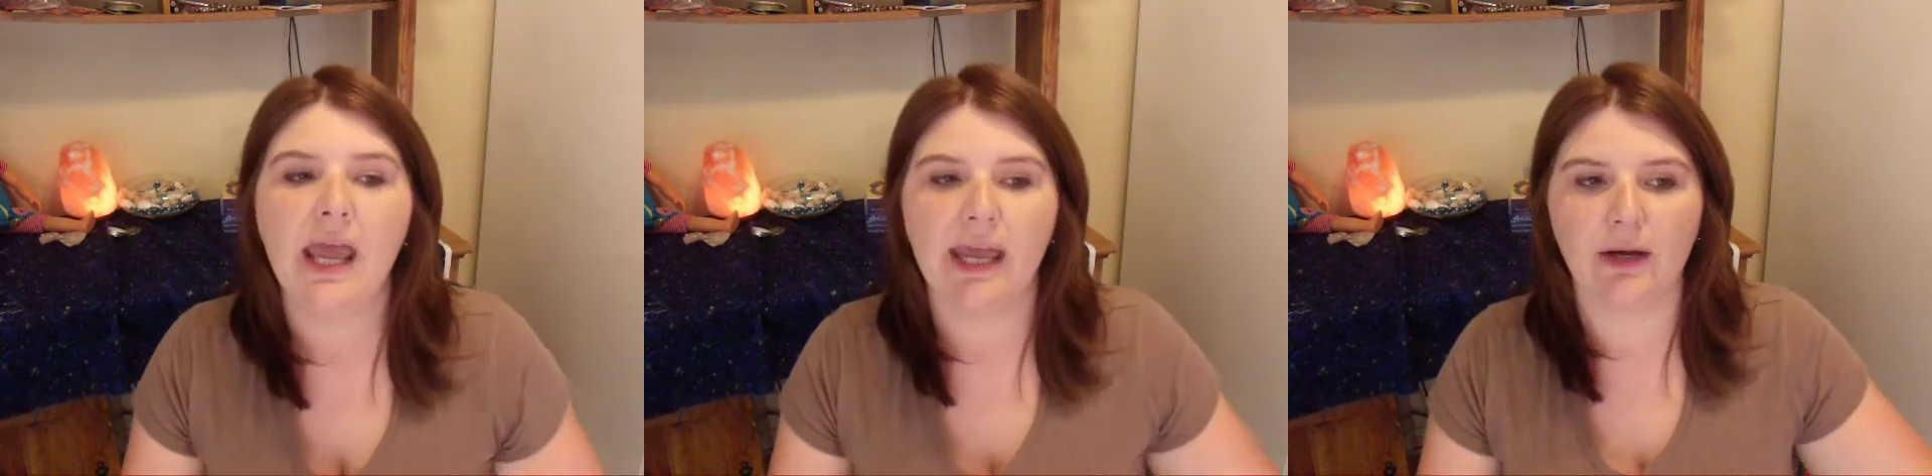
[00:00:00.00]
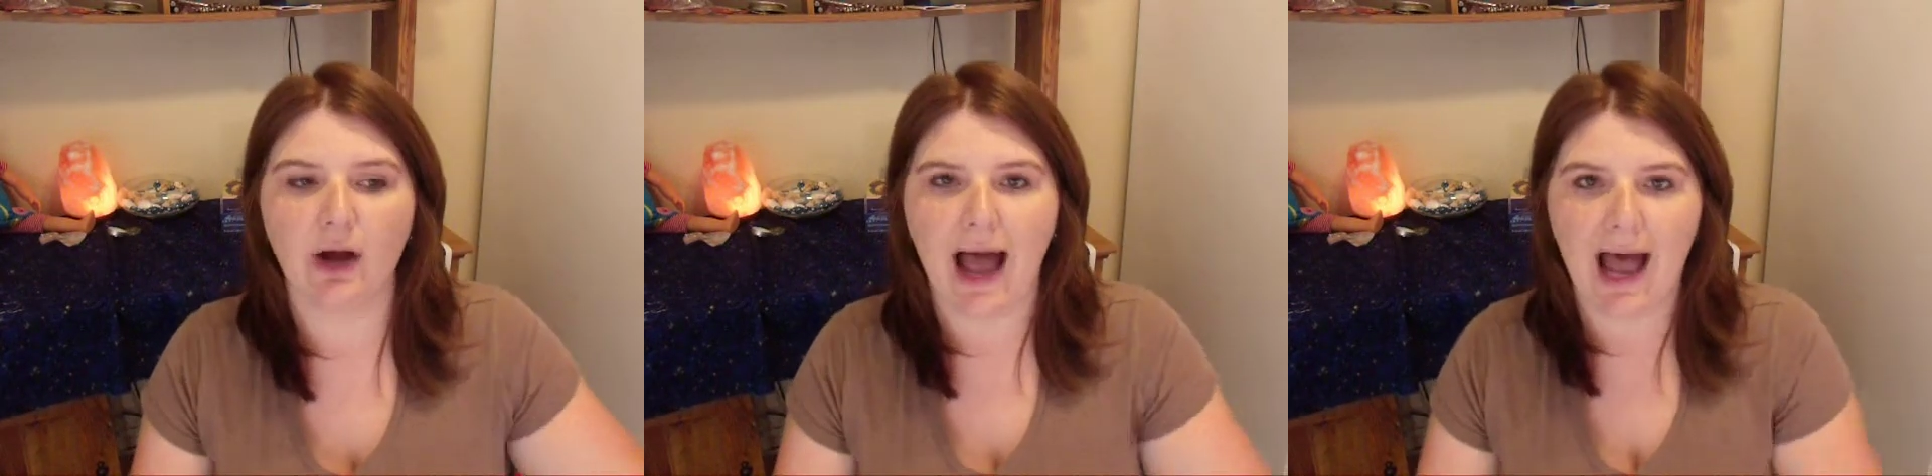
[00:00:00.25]

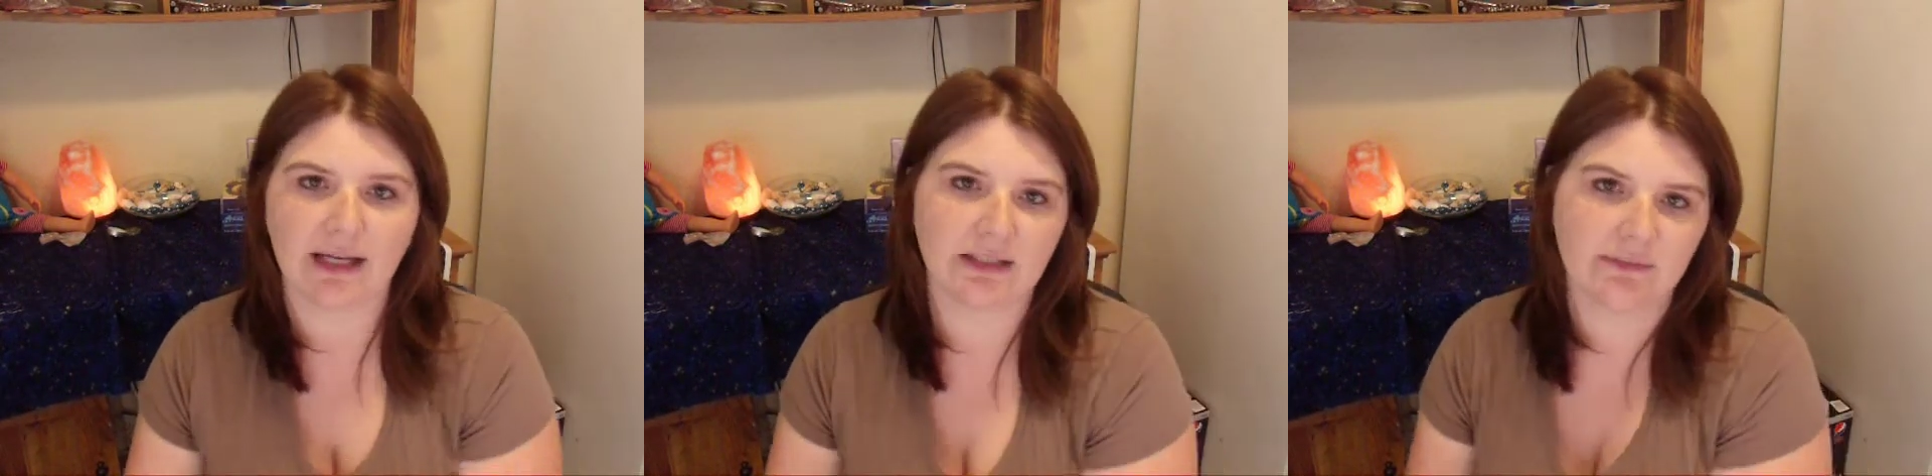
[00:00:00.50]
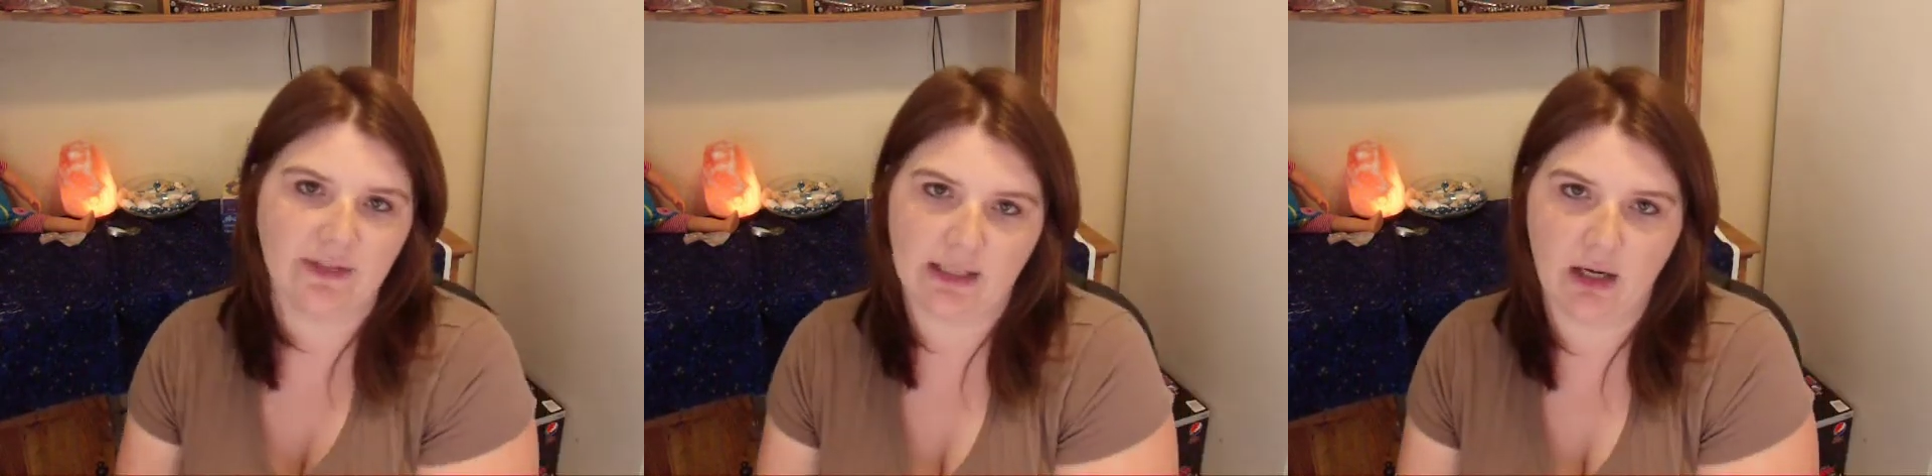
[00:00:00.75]
It'll
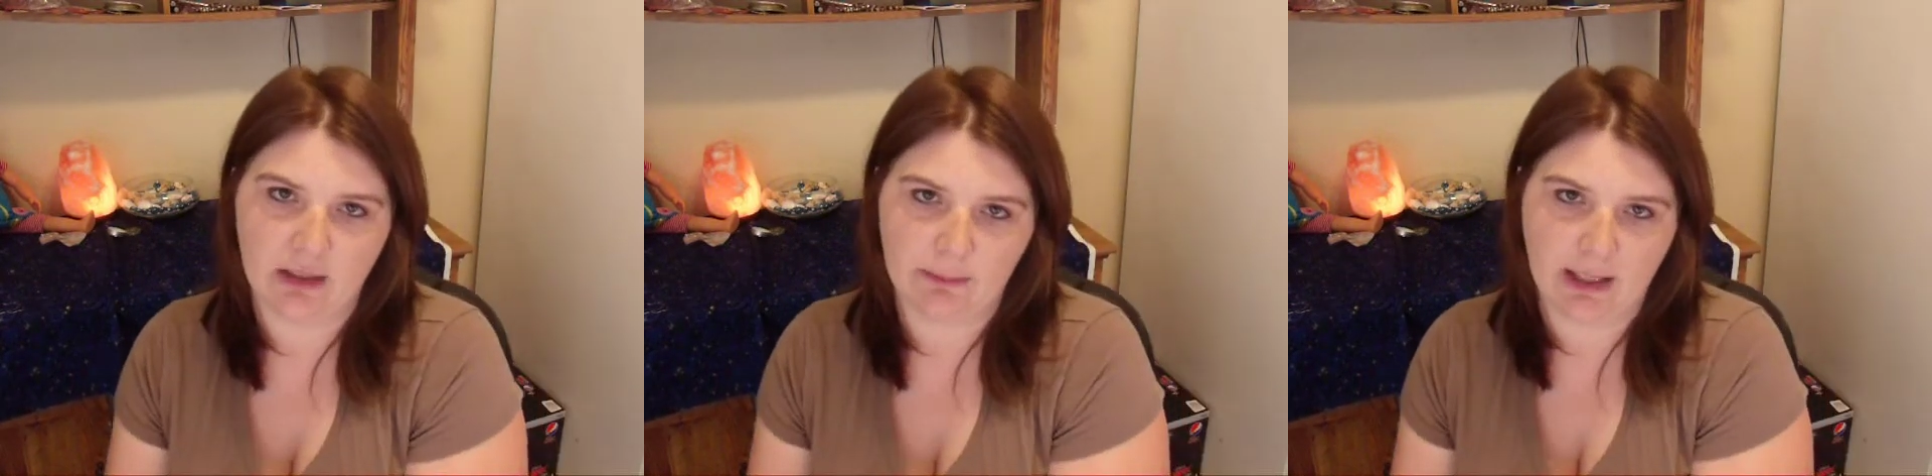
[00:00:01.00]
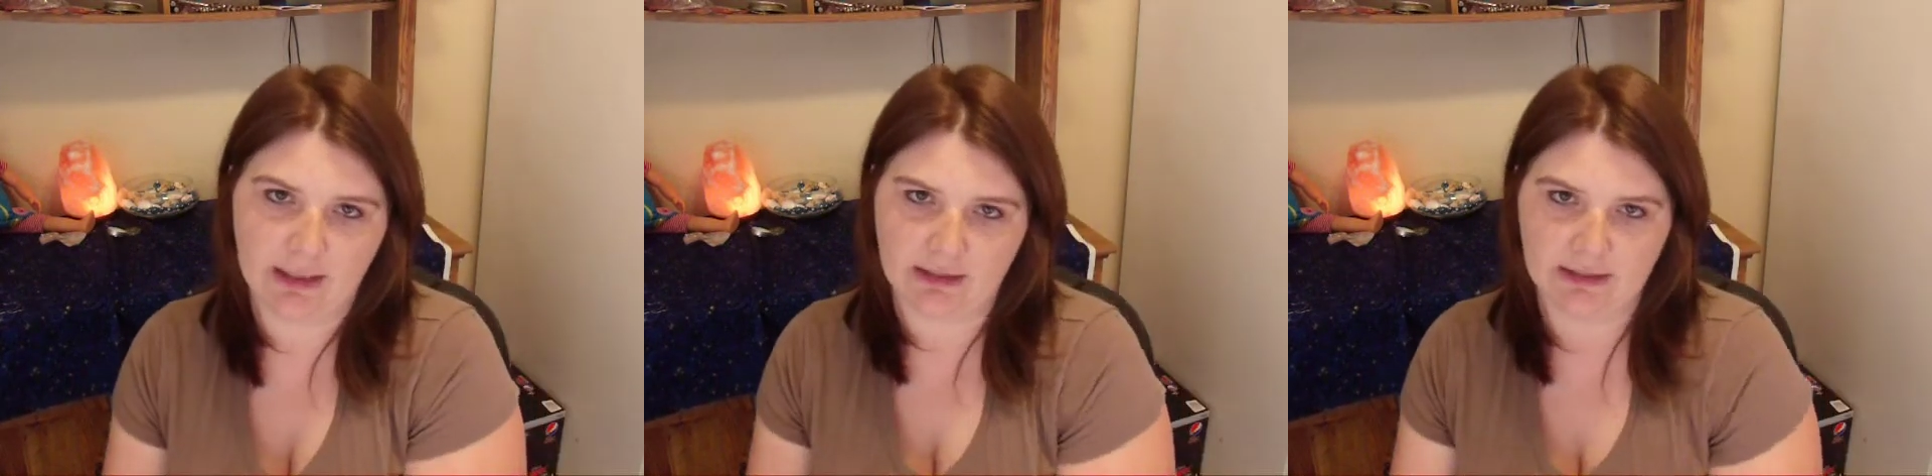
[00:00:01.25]
activate
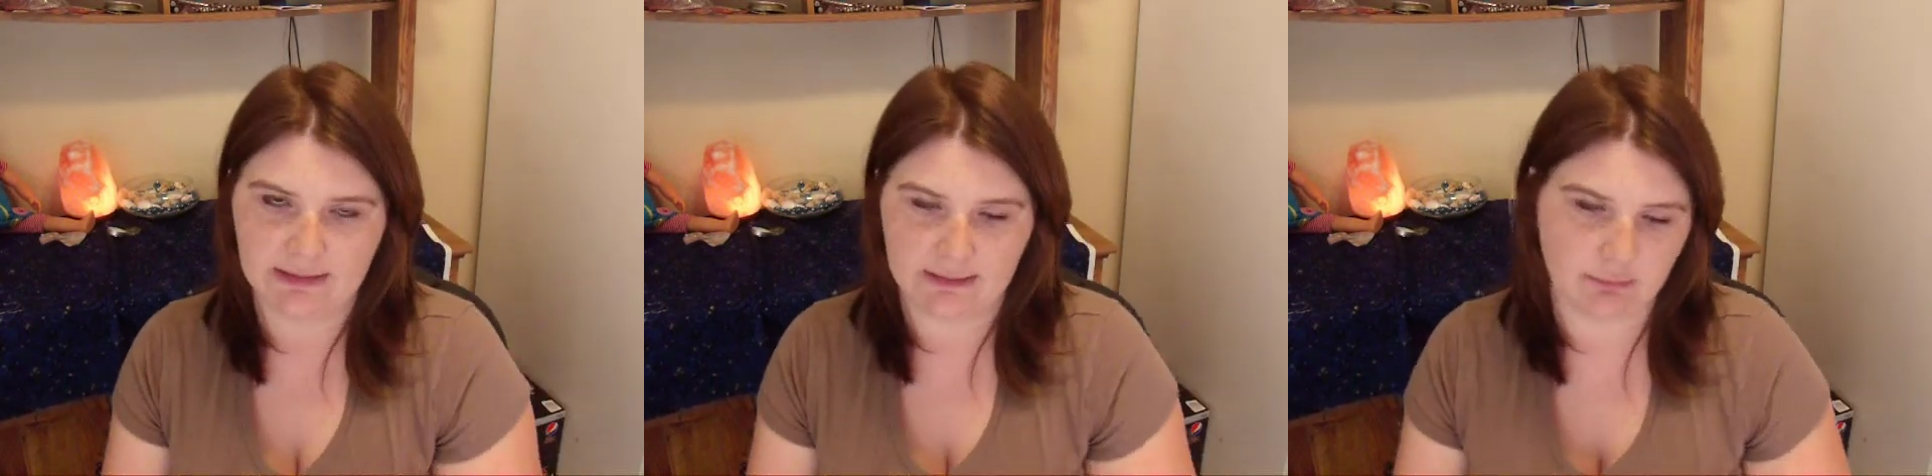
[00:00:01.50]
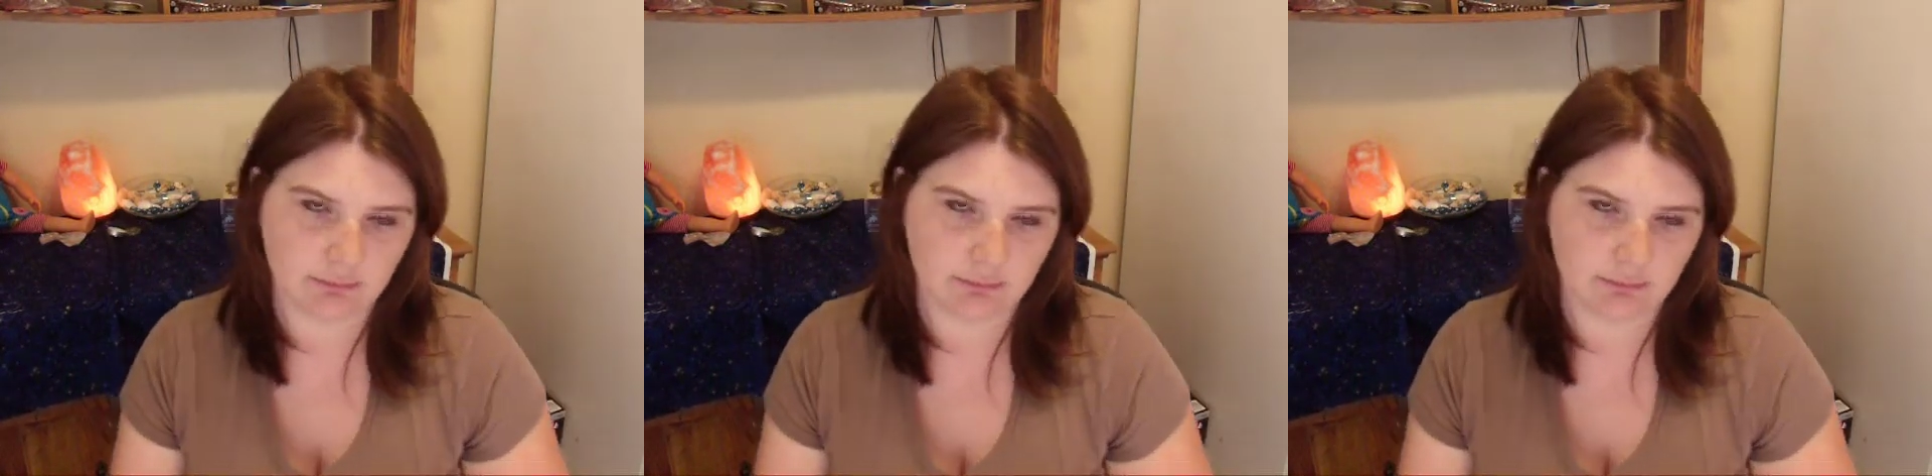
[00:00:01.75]
automatically